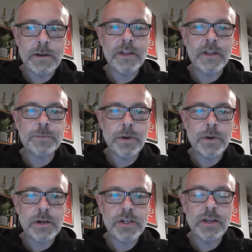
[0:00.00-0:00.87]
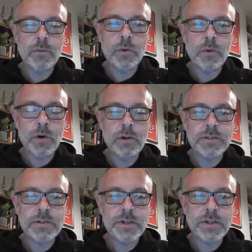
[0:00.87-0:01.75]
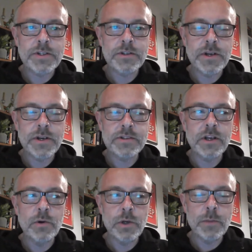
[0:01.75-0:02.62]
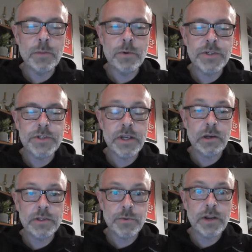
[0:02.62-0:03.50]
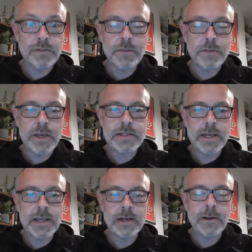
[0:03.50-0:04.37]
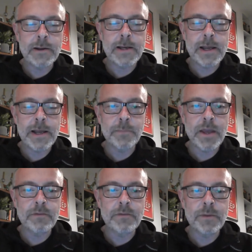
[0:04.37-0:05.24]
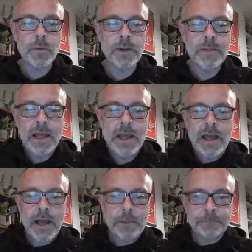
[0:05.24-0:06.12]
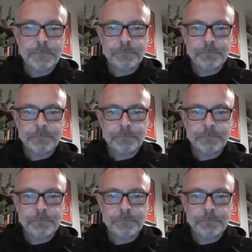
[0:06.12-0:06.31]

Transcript: And that's partially what we're also trying to do here. So go and look up RTE Gold, that's where you'll find me at 10 o'clock every morning.